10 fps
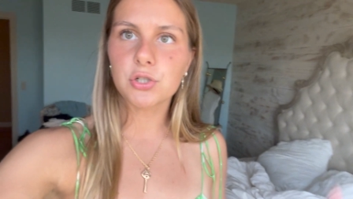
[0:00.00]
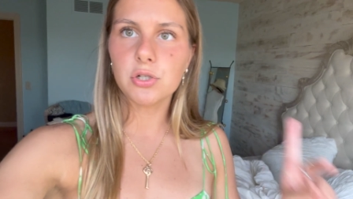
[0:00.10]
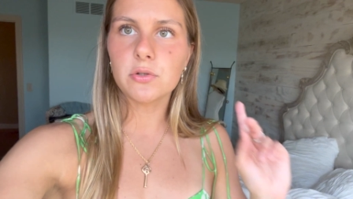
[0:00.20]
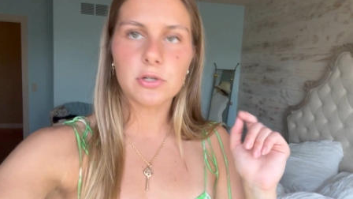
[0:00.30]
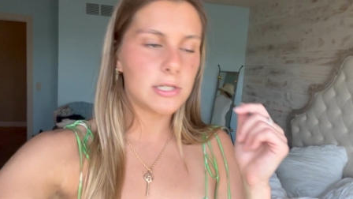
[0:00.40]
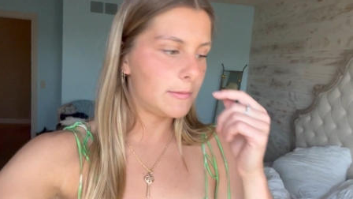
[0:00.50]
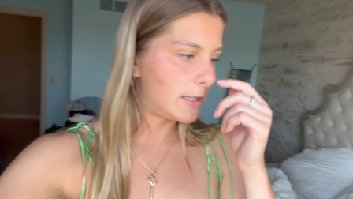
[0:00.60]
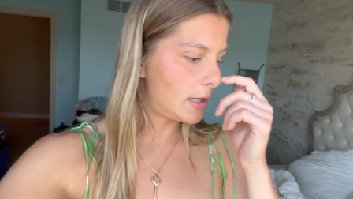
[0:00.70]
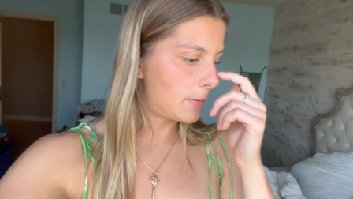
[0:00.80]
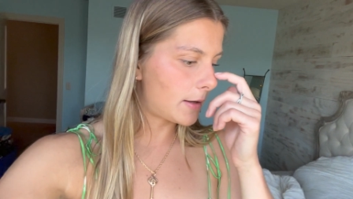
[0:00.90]
shoes are
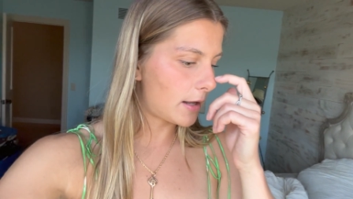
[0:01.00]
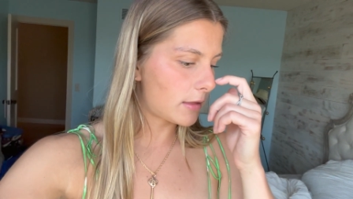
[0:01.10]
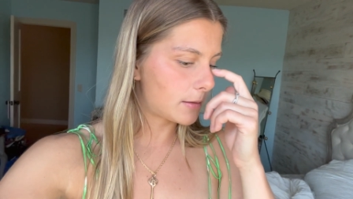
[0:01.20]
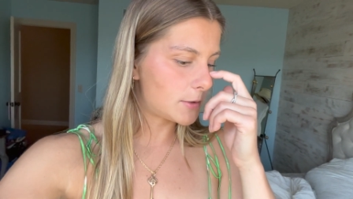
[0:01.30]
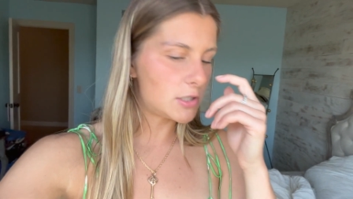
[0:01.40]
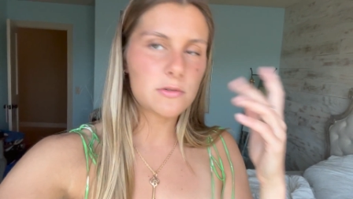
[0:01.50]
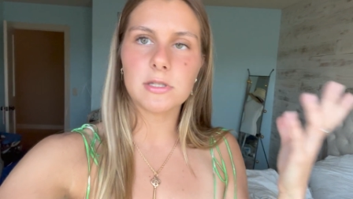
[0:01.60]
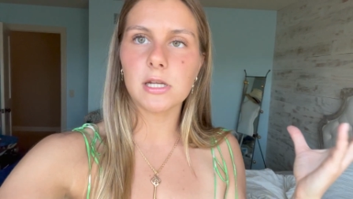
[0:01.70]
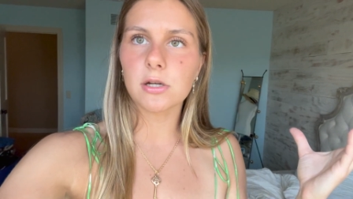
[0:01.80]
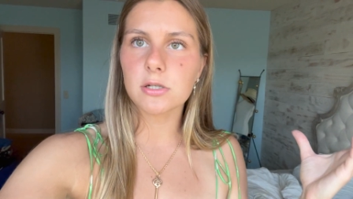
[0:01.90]
TBD, but I think I'm gonna do
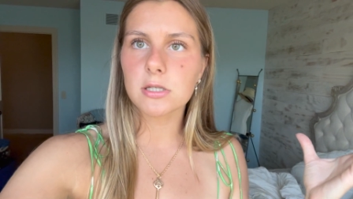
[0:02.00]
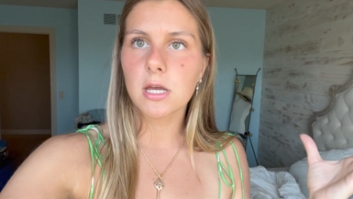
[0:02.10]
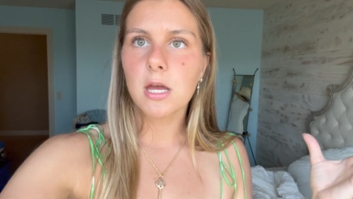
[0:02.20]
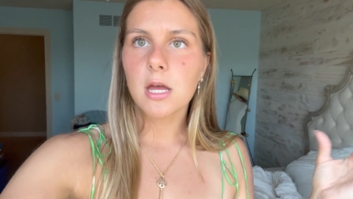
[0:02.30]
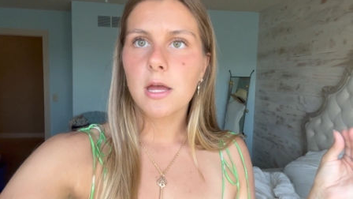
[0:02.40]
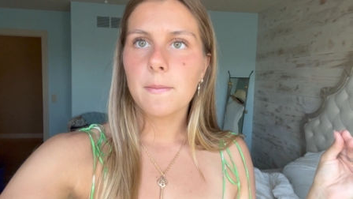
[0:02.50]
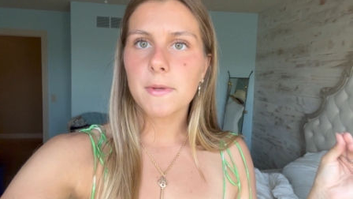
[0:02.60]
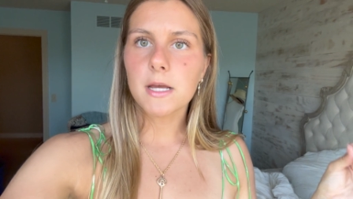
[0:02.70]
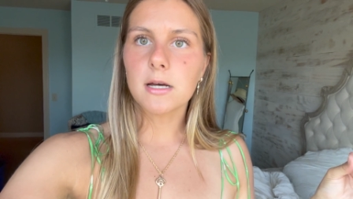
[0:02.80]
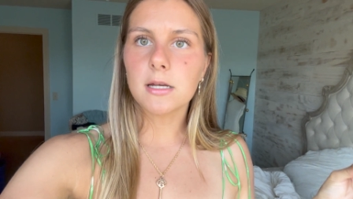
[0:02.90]
sneakers
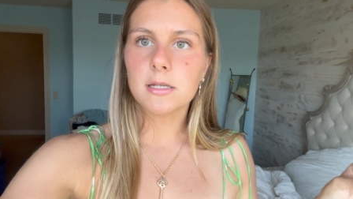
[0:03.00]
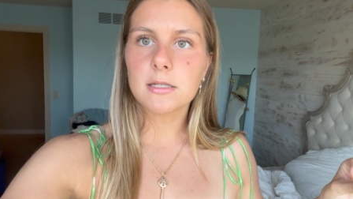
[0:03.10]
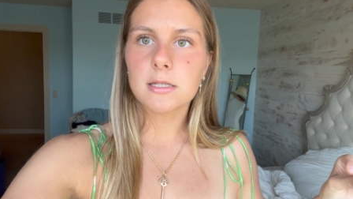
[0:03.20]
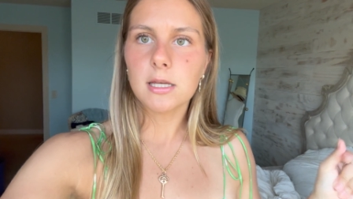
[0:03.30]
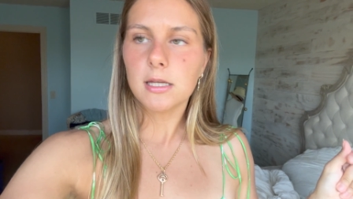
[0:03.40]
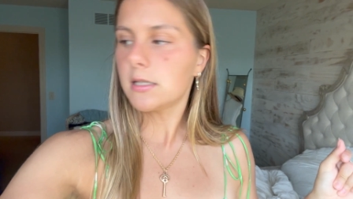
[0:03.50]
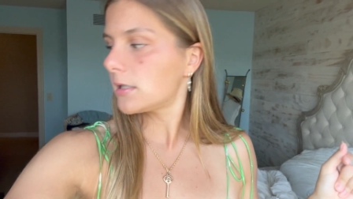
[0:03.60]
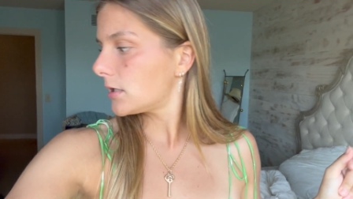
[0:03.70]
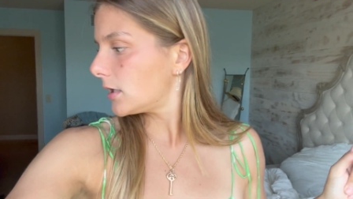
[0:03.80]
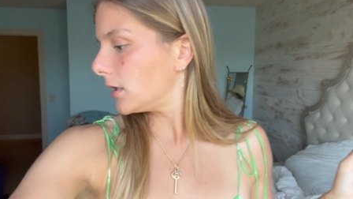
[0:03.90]
because
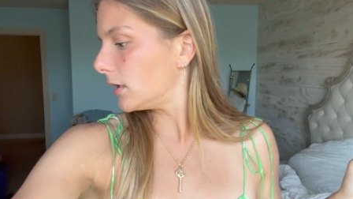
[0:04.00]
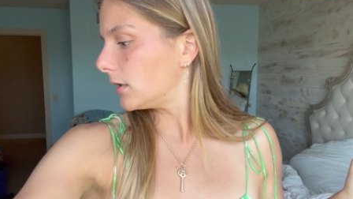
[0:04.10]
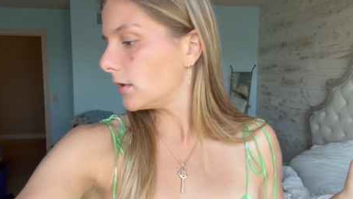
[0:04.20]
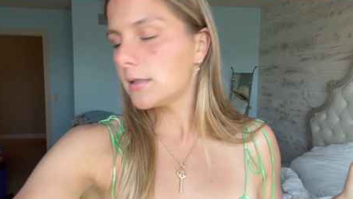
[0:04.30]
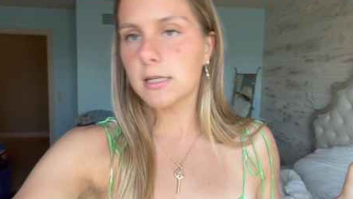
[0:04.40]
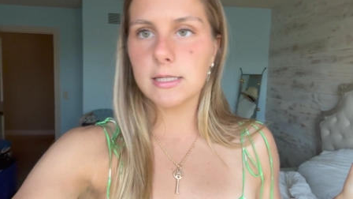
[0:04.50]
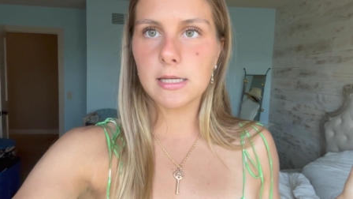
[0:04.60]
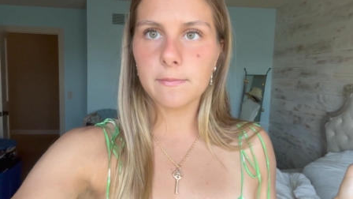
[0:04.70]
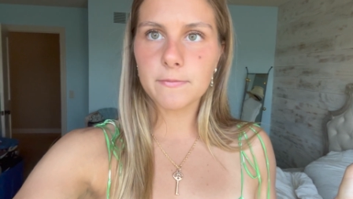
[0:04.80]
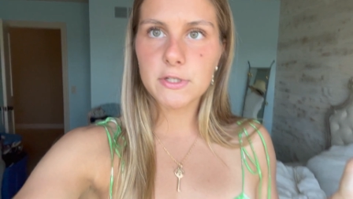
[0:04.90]
it is
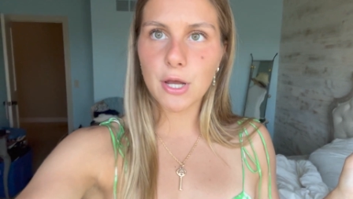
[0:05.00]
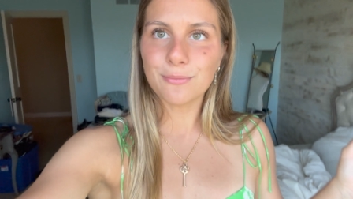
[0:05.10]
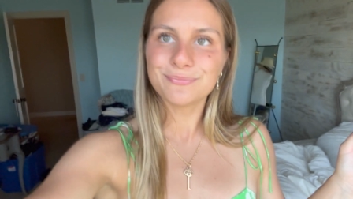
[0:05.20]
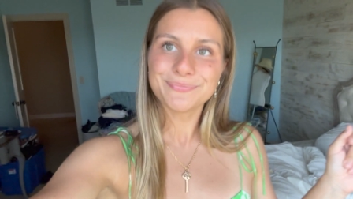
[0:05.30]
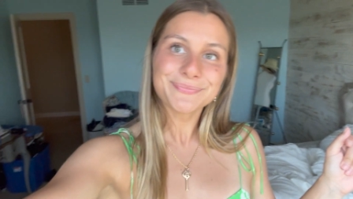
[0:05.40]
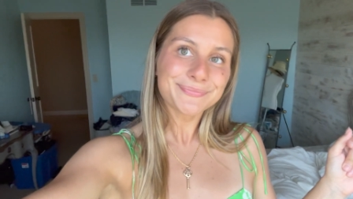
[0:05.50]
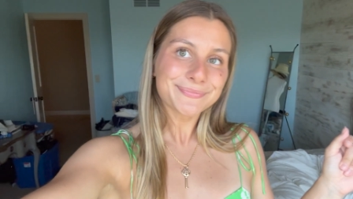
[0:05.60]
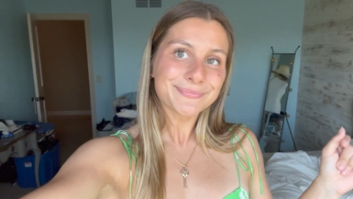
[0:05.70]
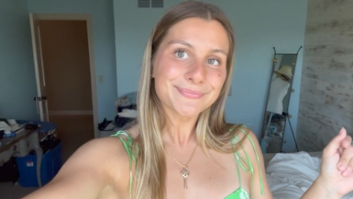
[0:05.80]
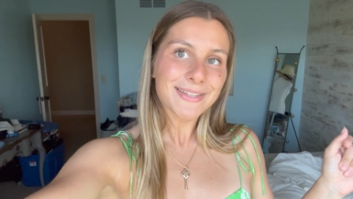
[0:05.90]
easy. So
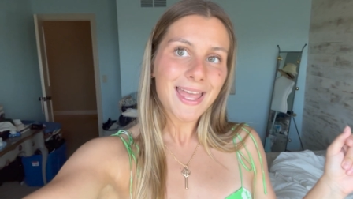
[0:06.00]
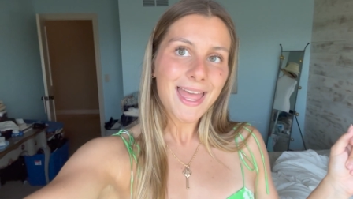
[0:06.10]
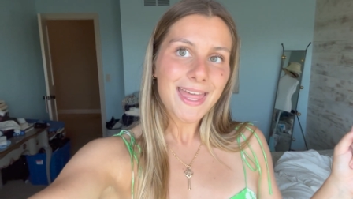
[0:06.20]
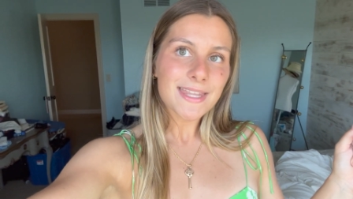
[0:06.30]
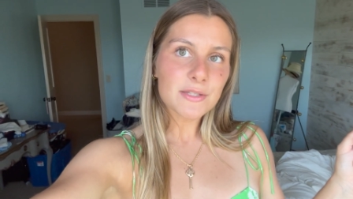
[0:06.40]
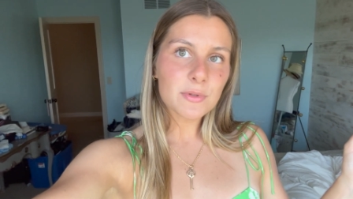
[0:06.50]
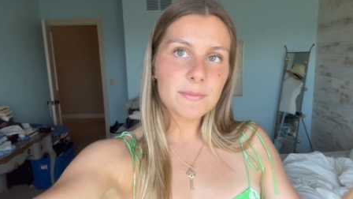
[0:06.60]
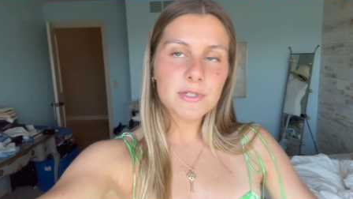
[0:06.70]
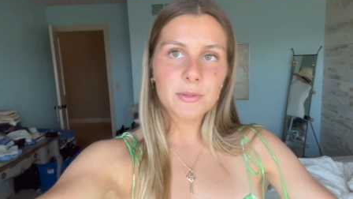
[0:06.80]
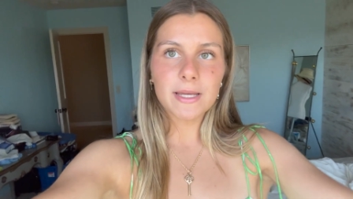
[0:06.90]
that's what
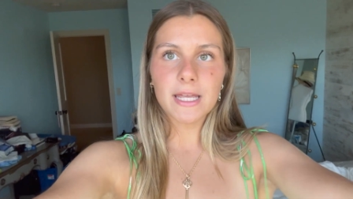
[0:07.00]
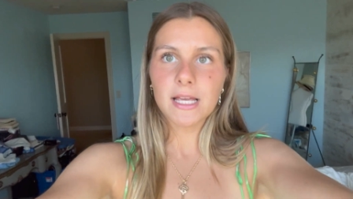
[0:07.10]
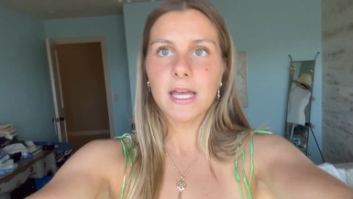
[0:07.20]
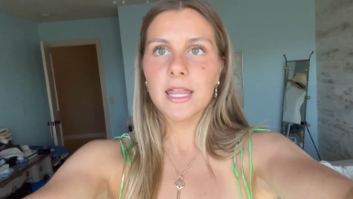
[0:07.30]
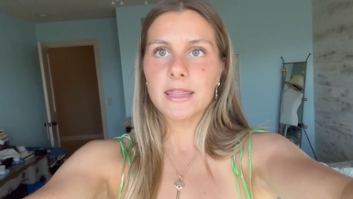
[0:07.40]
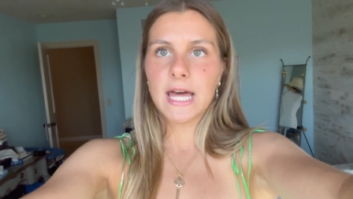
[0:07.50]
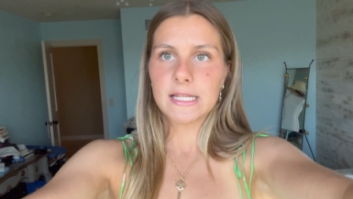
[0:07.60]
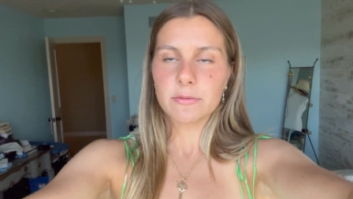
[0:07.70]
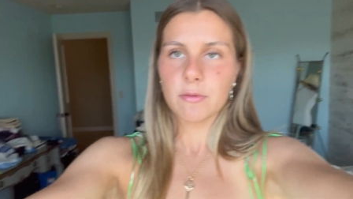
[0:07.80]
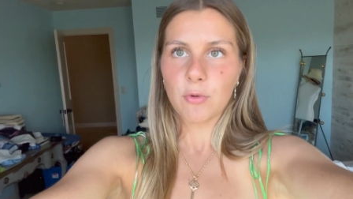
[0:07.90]
I'm doing.
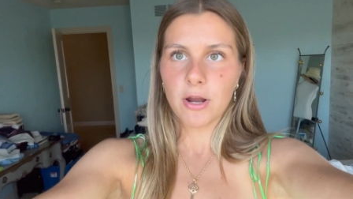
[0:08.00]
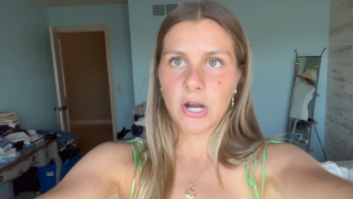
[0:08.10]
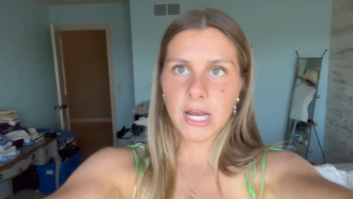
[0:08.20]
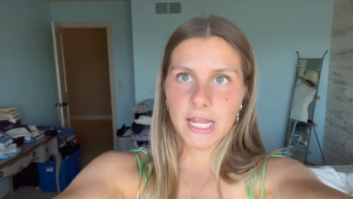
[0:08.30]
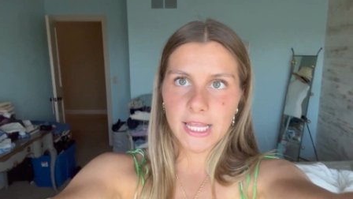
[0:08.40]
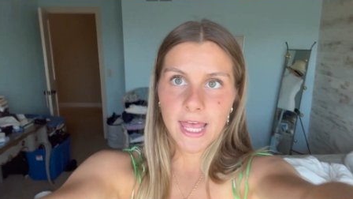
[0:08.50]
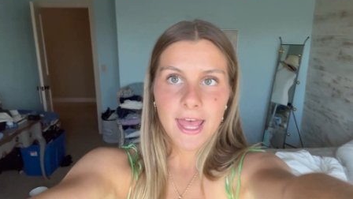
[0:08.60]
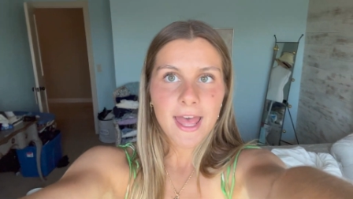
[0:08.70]
That's what I'm wearing.